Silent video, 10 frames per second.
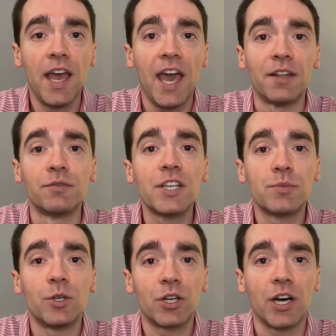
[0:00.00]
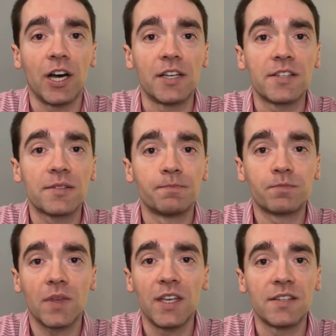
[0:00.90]
And reasonable cause
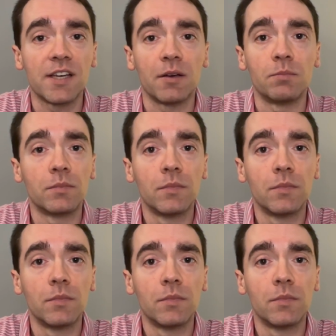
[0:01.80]
is a